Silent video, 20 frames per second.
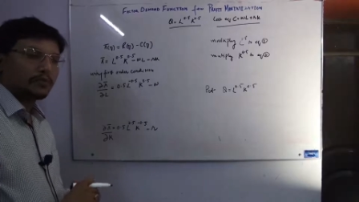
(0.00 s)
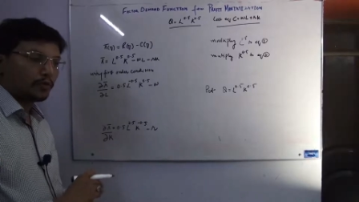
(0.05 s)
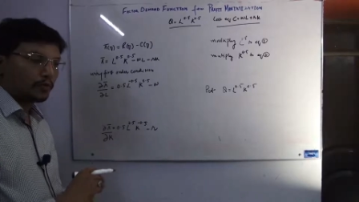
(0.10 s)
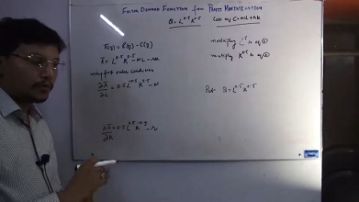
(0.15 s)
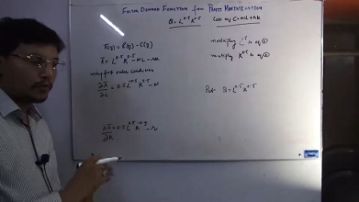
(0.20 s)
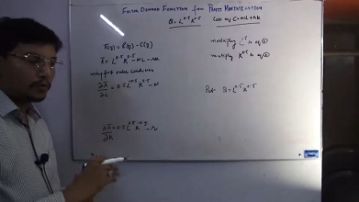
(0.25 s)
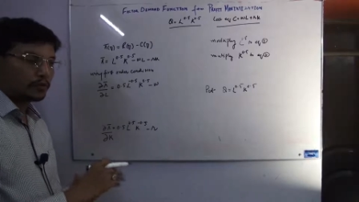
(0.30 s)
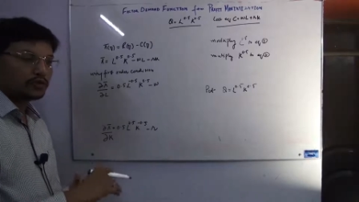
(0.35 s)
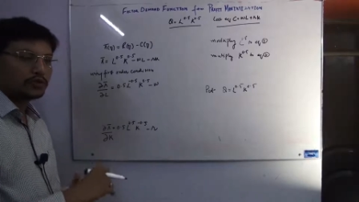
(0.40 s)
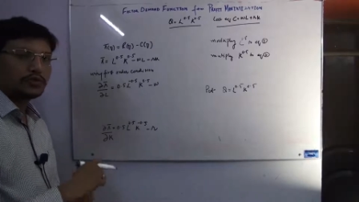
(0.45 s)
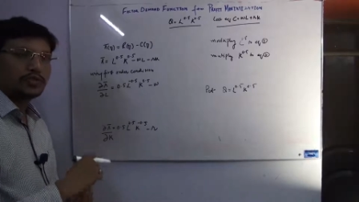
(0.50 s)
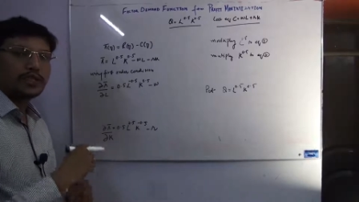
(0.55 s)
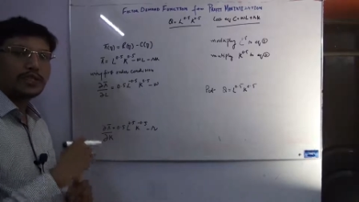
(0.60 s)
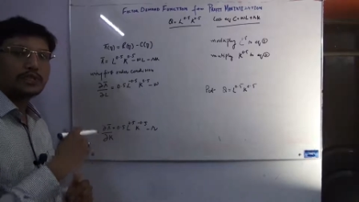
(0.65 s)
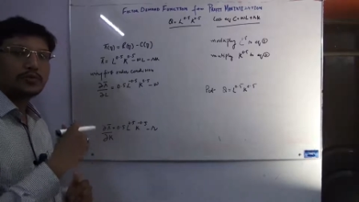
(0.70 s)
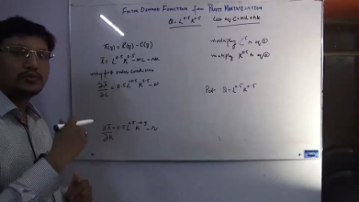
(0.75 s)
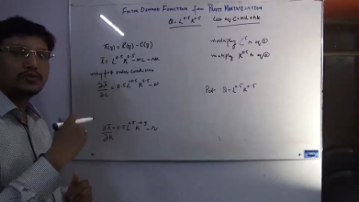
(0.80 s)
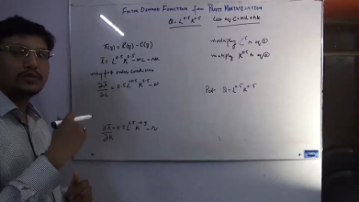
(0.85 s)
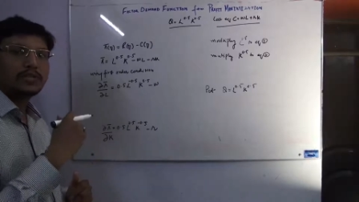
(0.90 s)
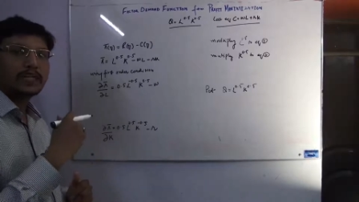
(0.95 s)

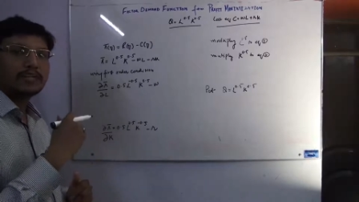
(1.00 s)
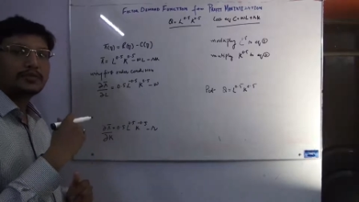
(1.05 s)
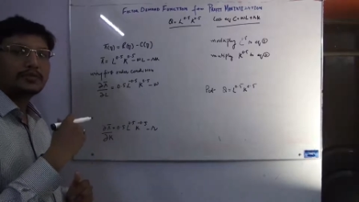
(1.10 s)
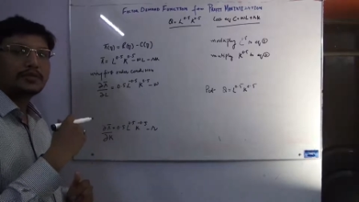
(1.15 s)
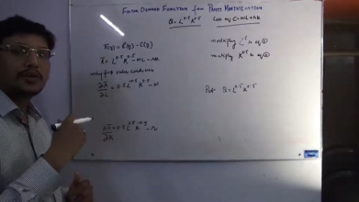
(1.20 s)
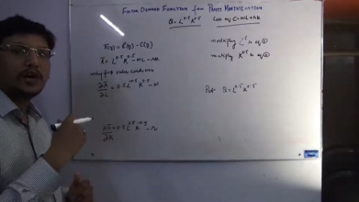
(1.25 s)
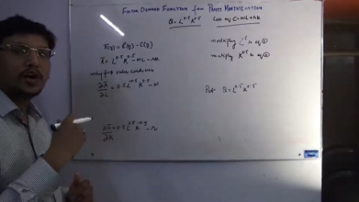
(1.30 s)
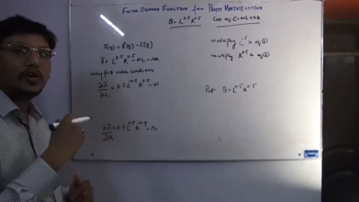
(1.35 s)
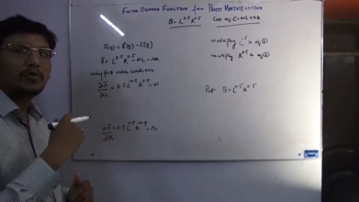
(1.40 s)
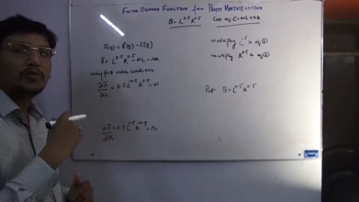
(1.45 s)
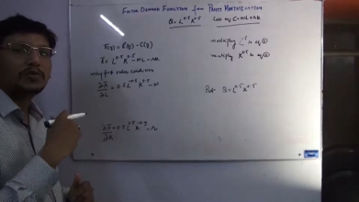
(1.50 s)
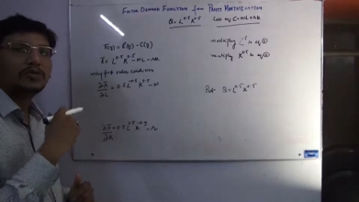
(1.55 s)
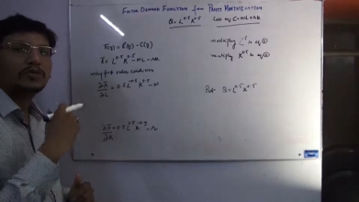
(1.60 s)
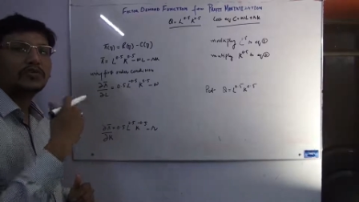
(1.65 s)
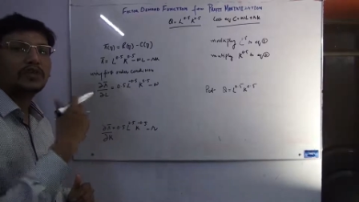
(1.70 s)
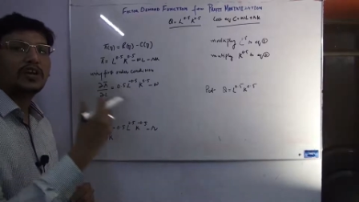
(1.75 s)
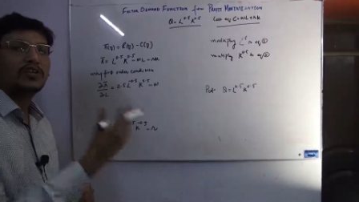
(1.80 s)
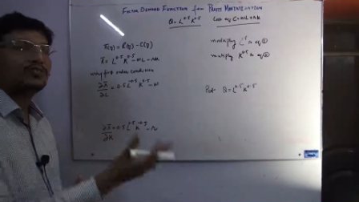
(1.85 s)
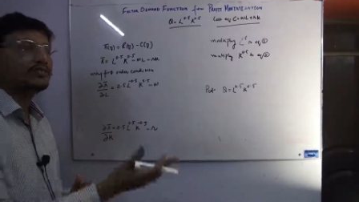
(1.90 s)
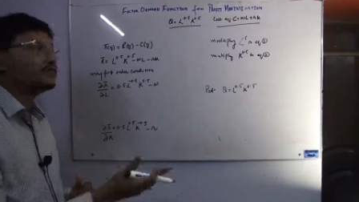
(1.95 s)
proportionate to that's mean how
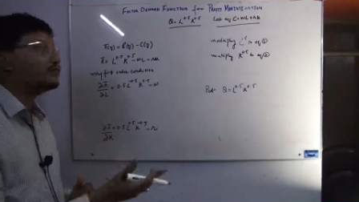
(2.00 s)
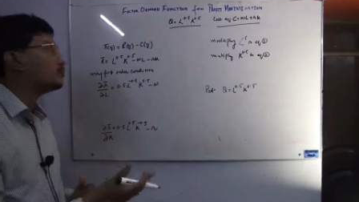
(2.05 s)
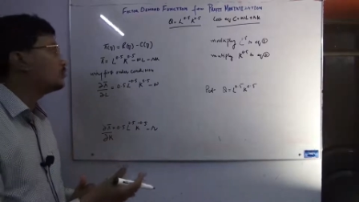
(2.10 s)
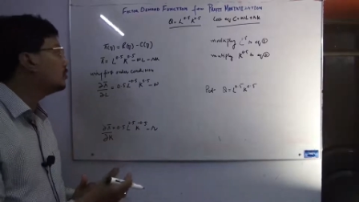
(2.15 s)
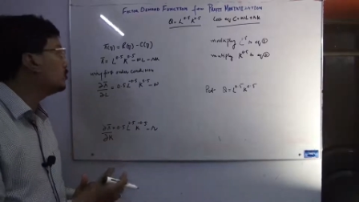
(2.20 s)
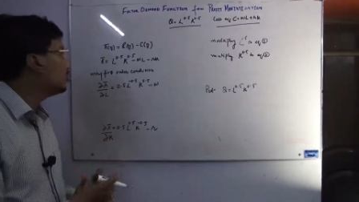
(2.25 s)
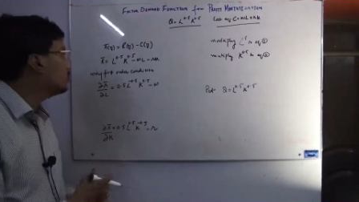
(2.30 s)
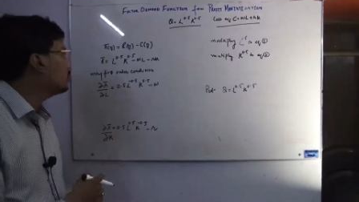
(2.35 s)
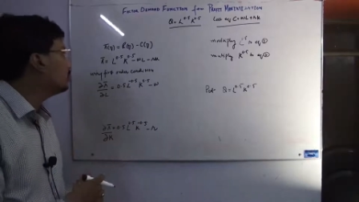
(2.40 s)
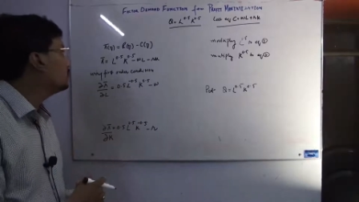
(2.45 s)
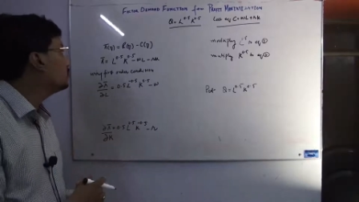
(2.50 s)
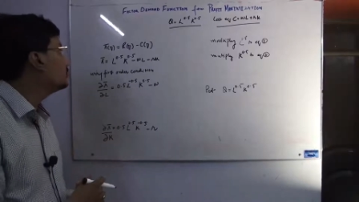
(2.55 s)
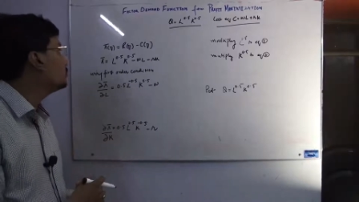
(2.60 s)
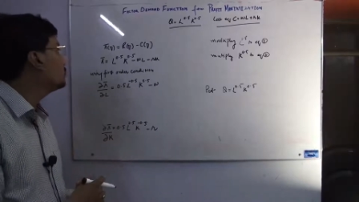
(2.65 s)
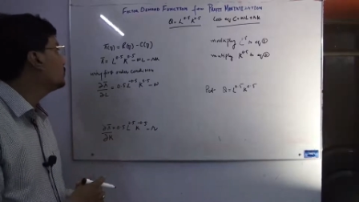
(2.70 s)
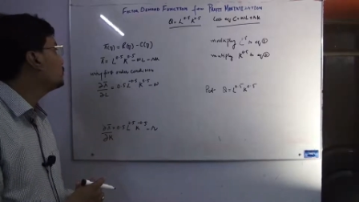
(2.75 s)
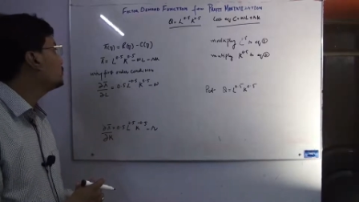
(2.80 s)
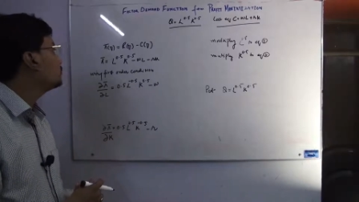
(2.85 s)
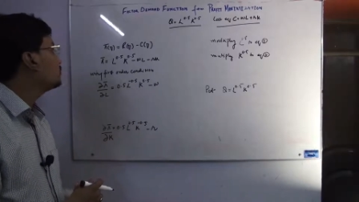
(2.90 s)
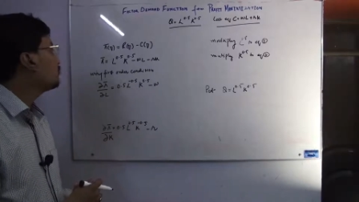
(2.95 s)
much you have been
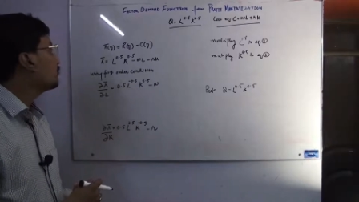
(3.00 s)
produced